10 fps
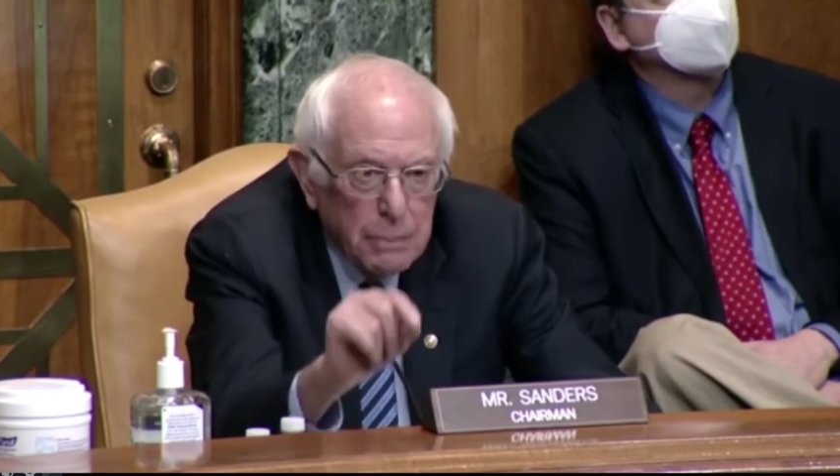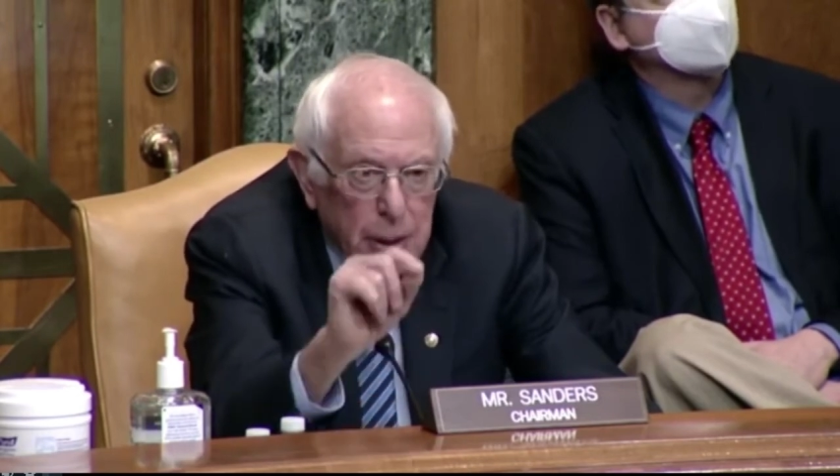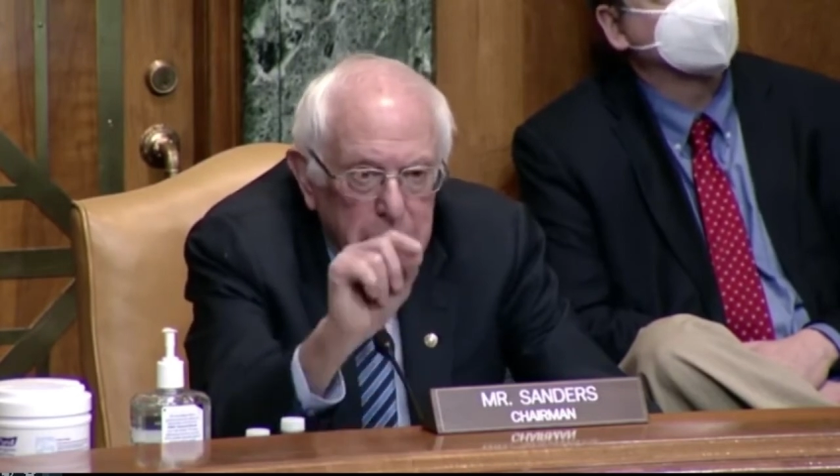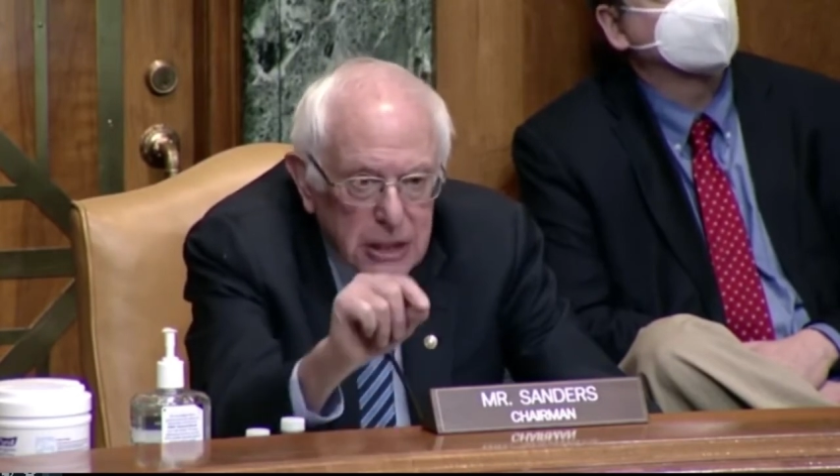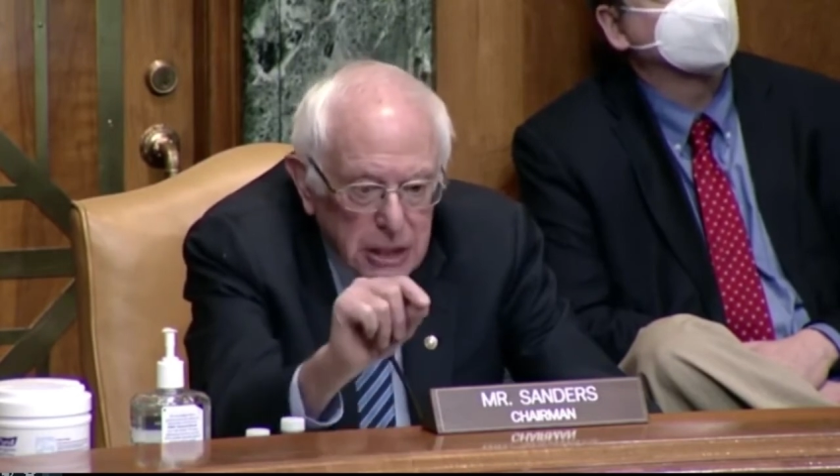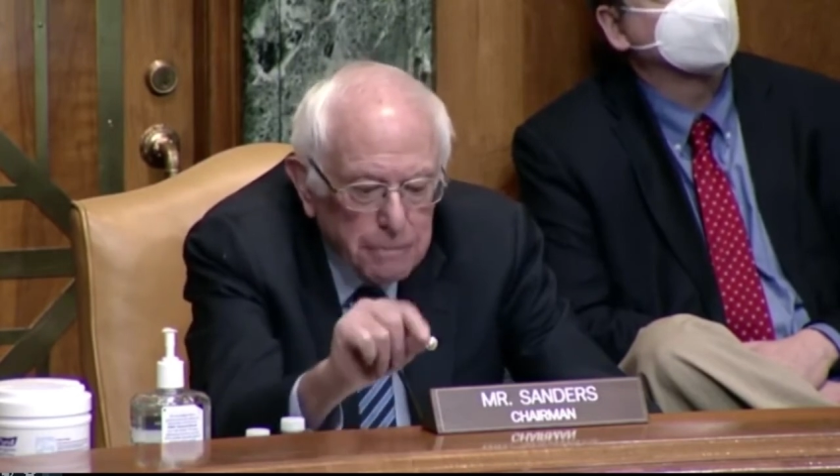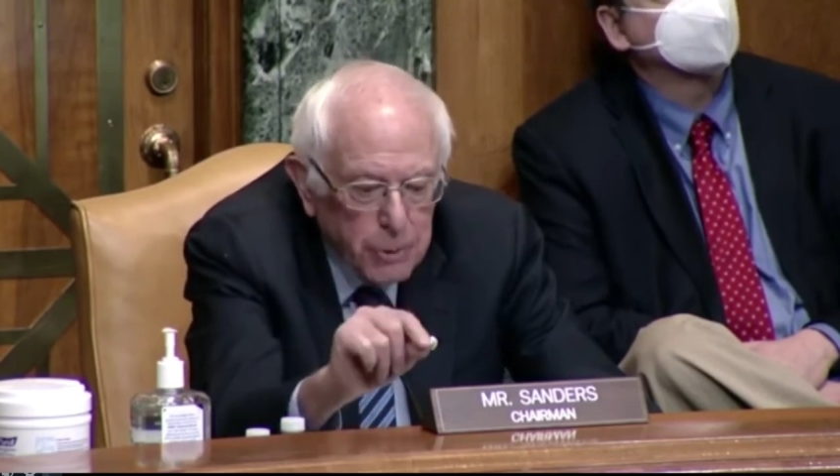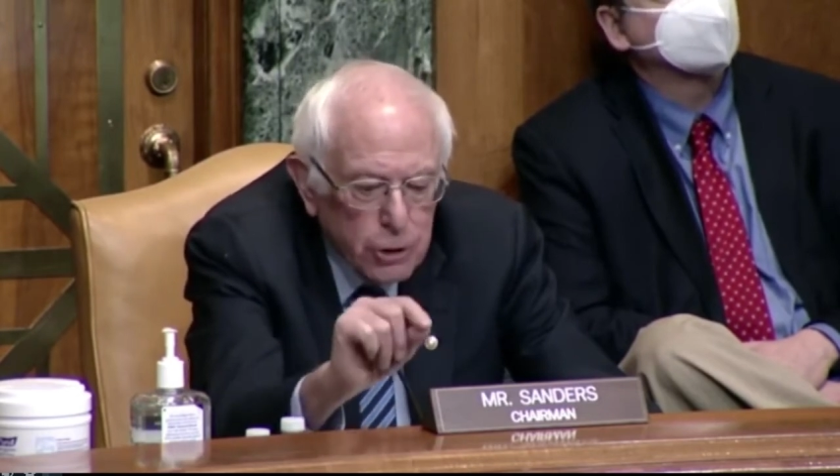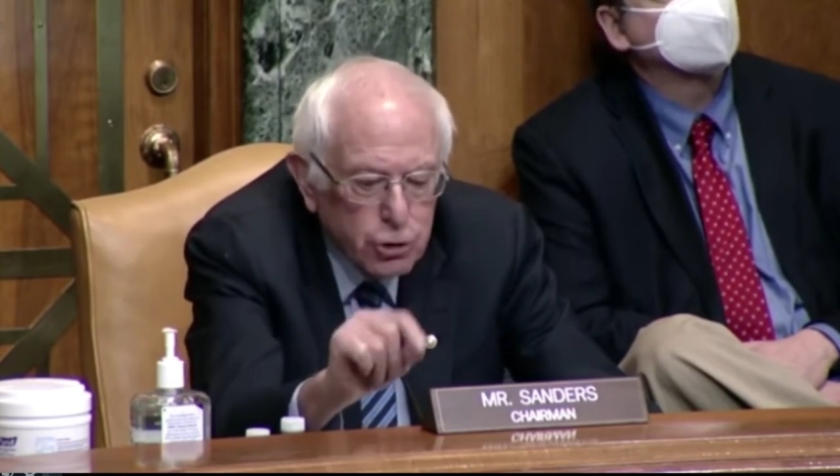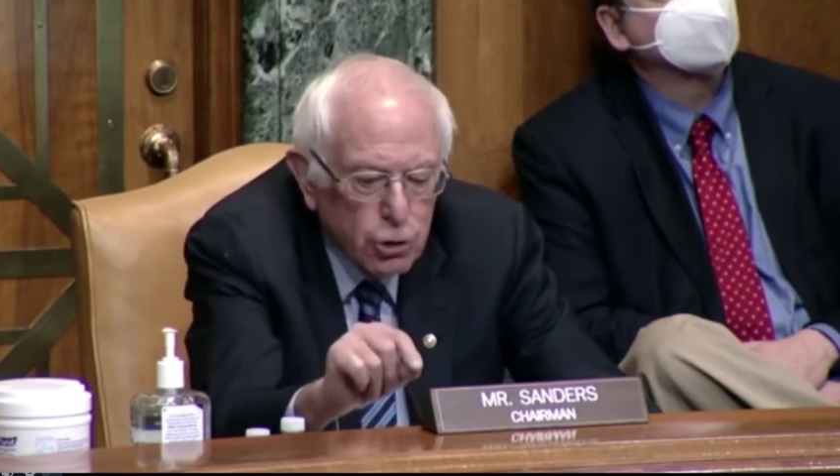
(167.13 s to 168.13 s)
But the
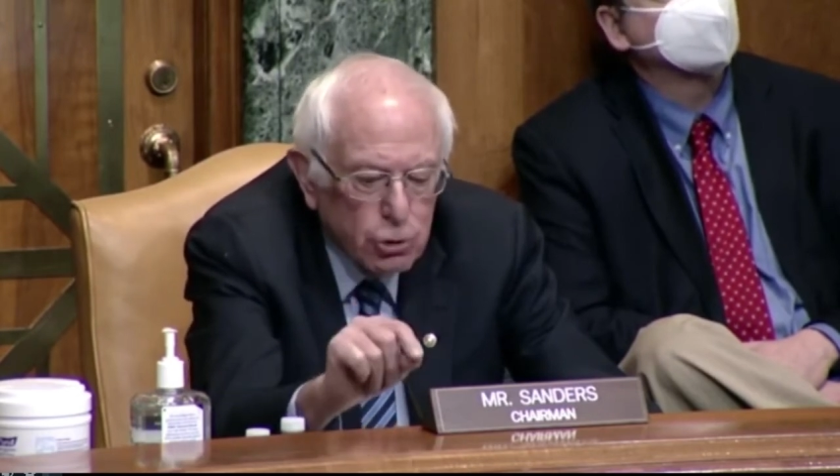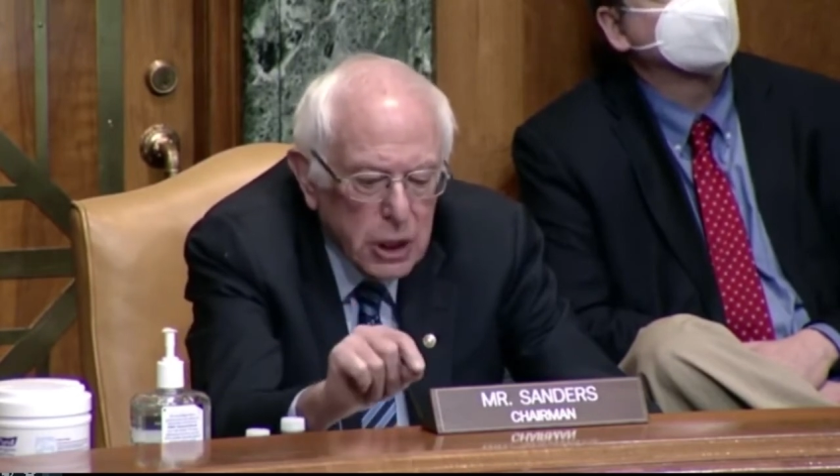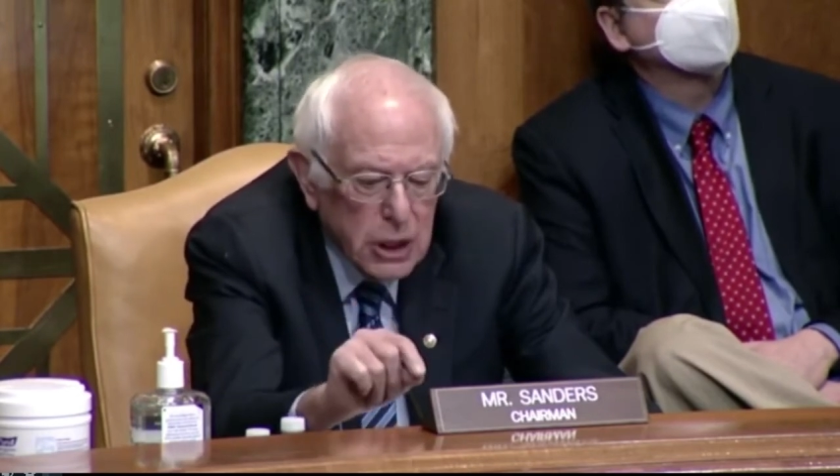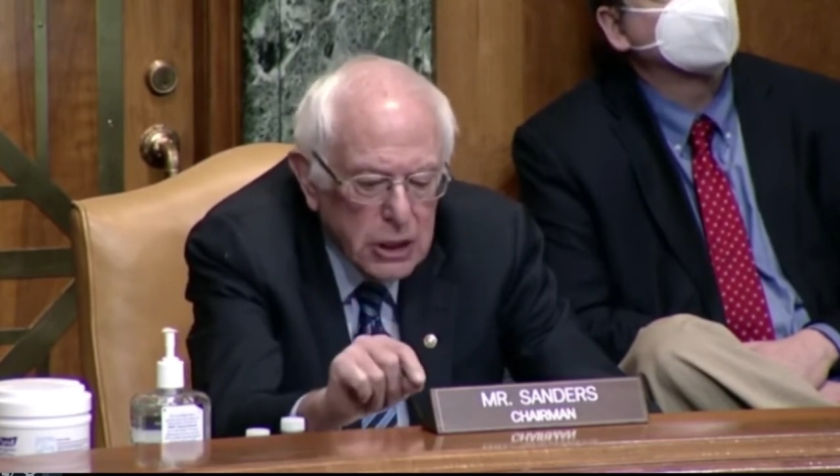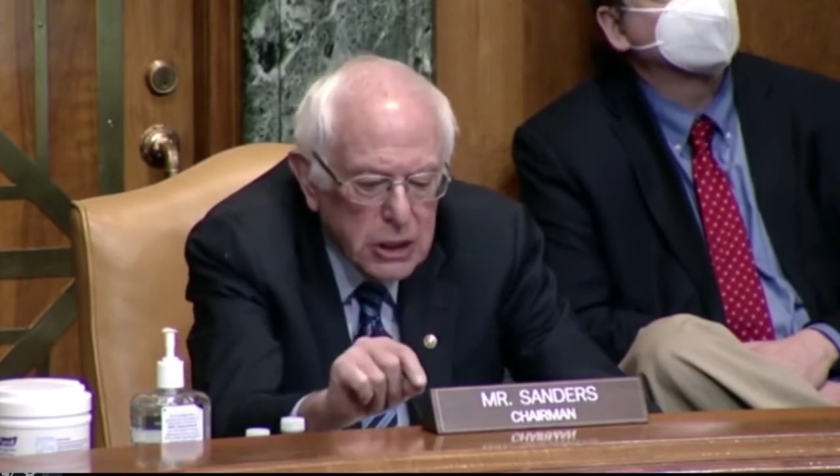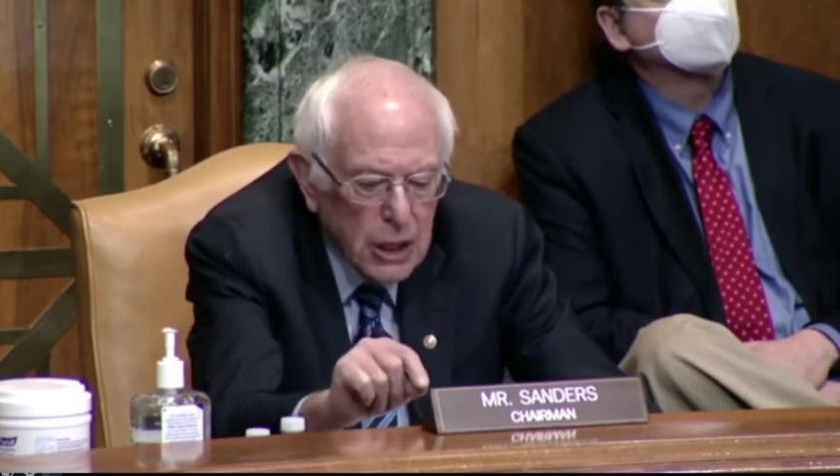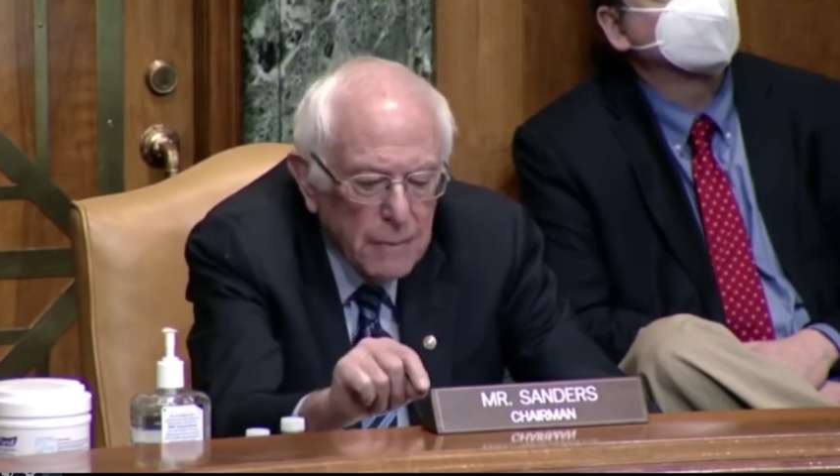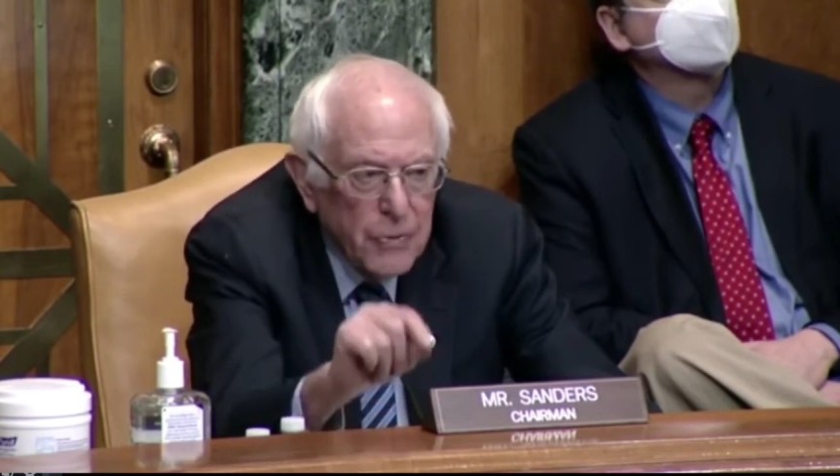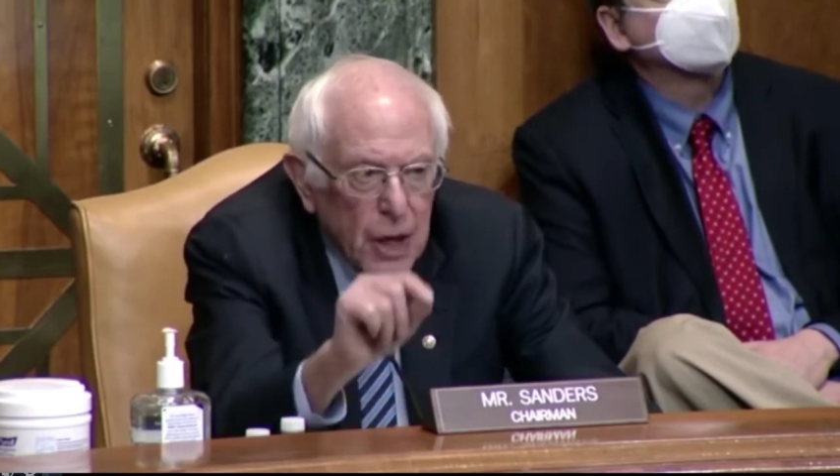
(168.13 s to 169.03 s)
simple truth is